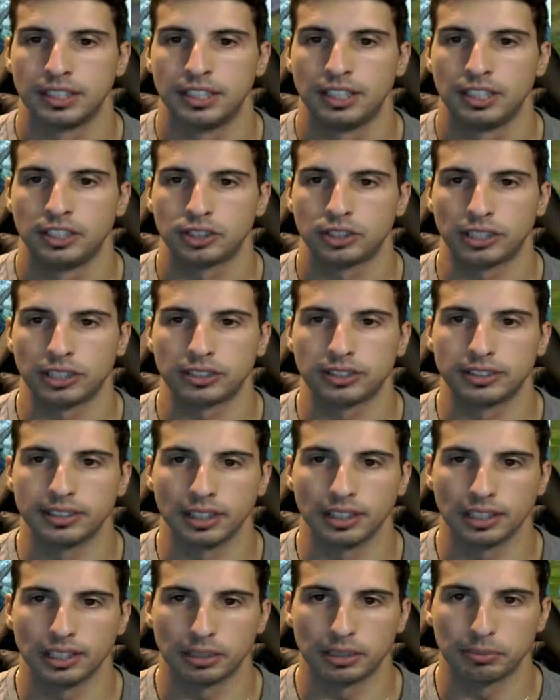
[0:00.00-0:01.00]
Try to deal
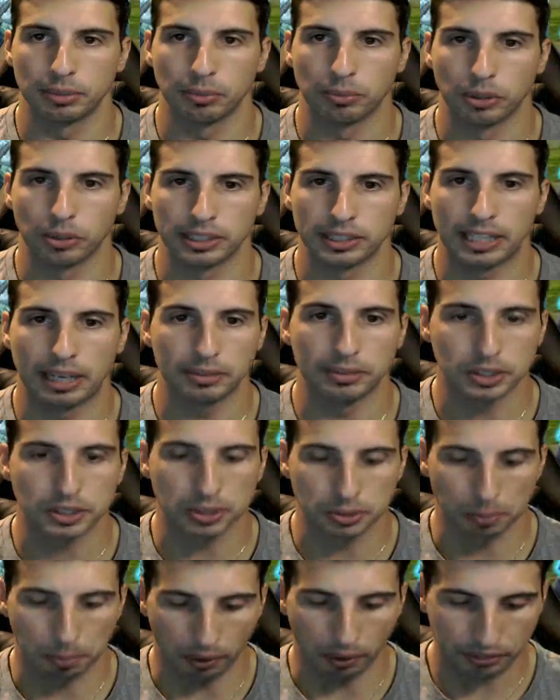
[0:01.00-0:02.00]
a little bit more damage
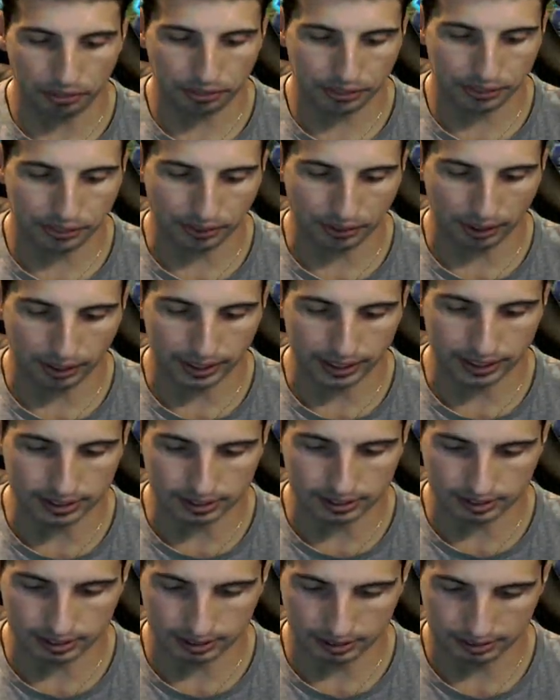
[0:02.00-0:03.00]
to both
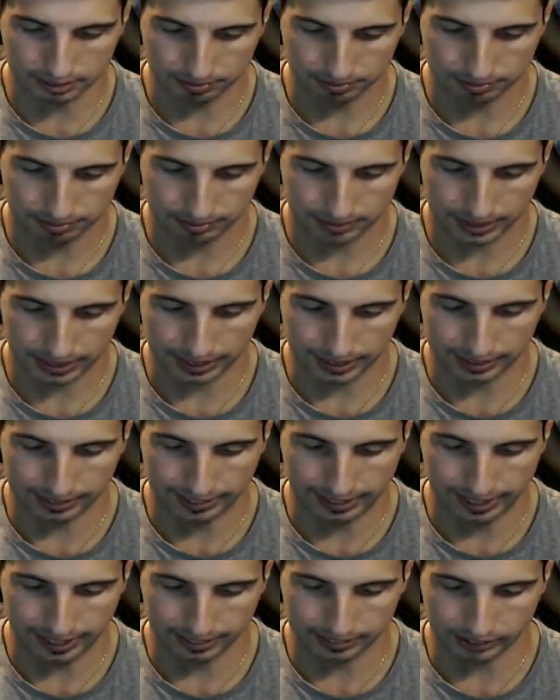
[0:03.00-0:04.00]
targets, and
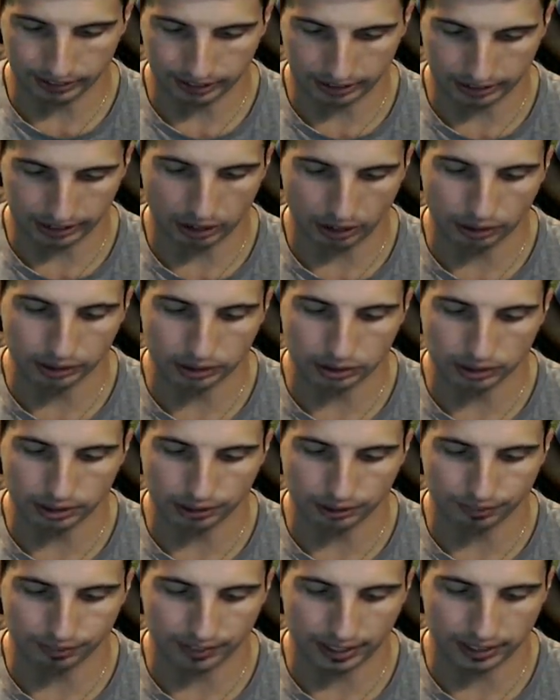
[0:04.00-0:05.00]
yeah, they're gonna go into
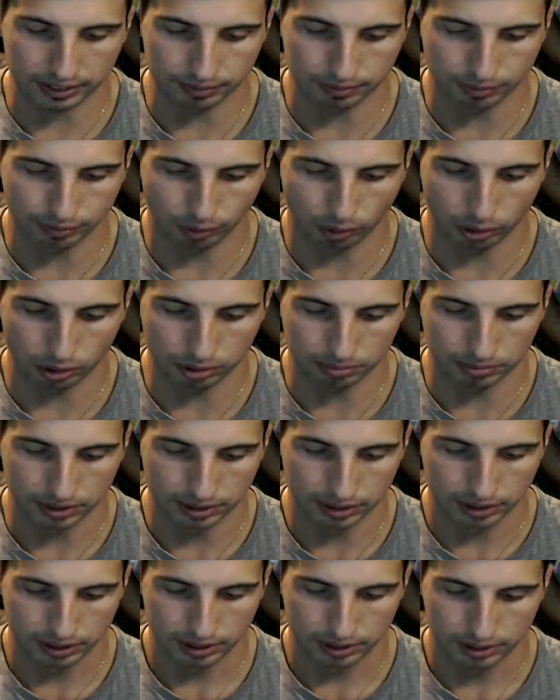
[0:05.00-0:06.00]
their Phantom form.
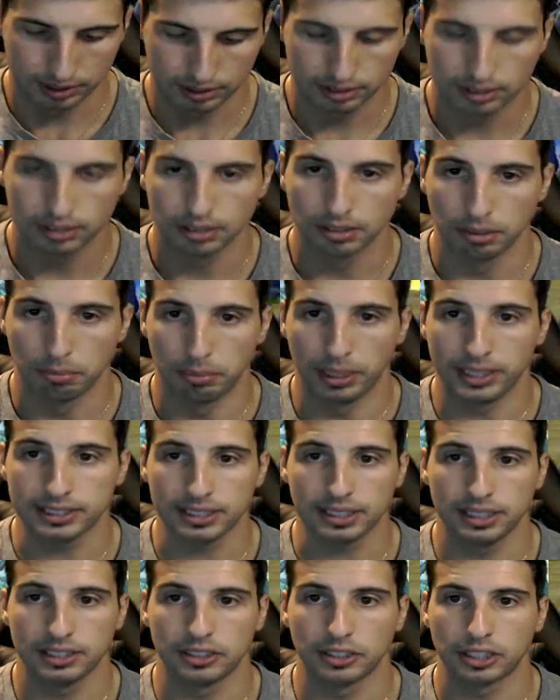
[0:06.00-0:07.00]

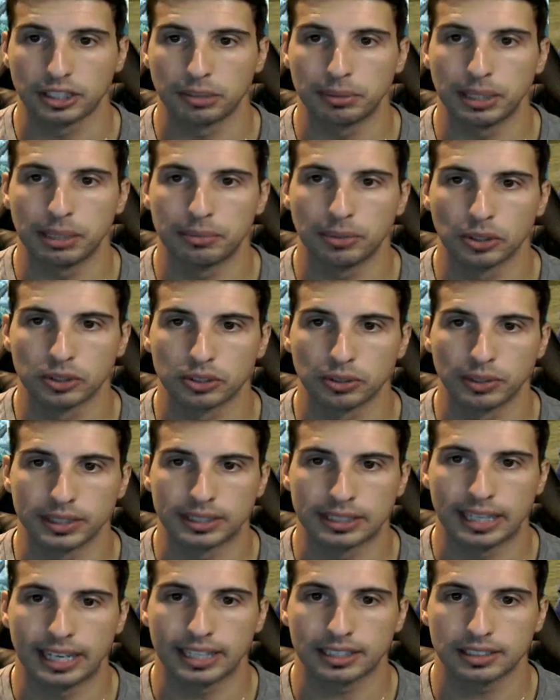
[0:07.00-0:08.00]
Basically, they're gonna be able to
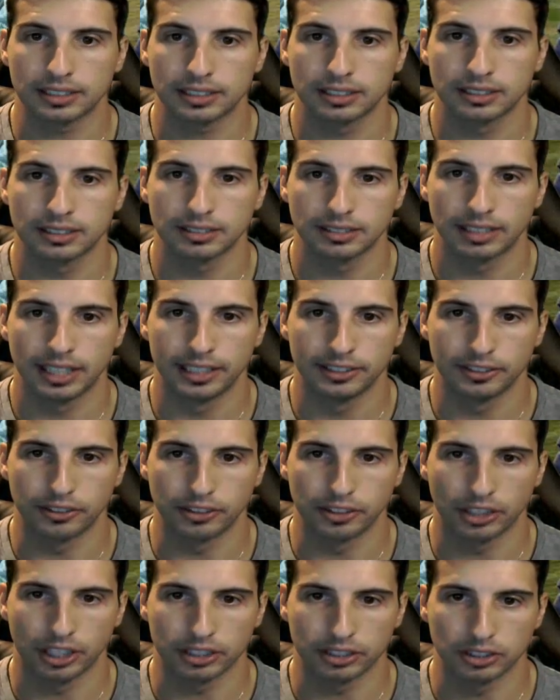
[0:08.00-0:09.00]
attack, and they're
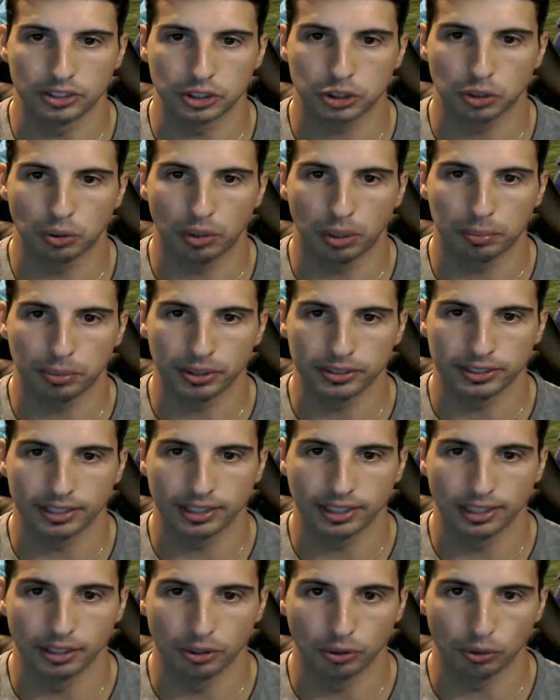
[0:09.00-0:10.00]
not gonna show up on their
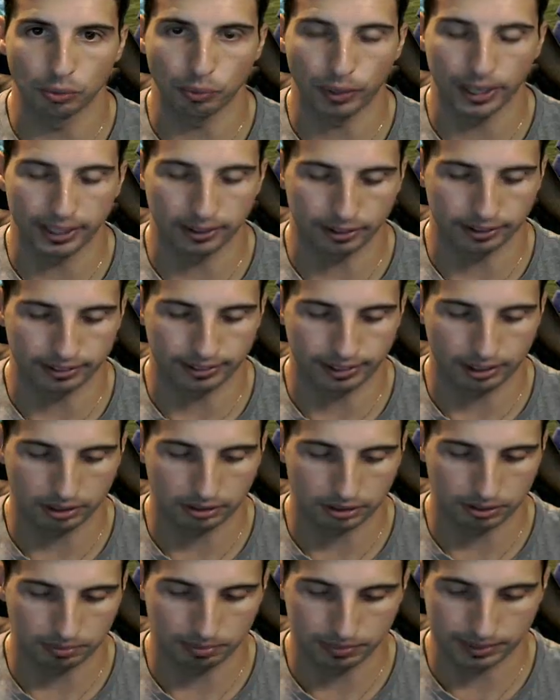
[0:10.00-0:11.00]
little radar down
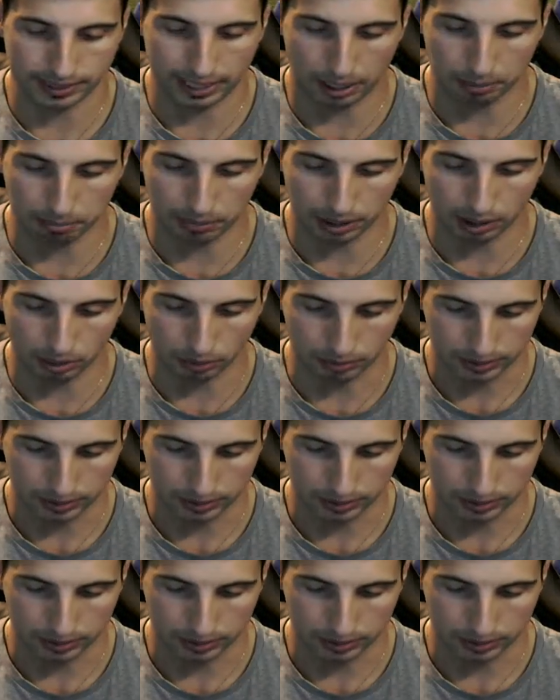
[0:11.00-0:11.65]
the, down below.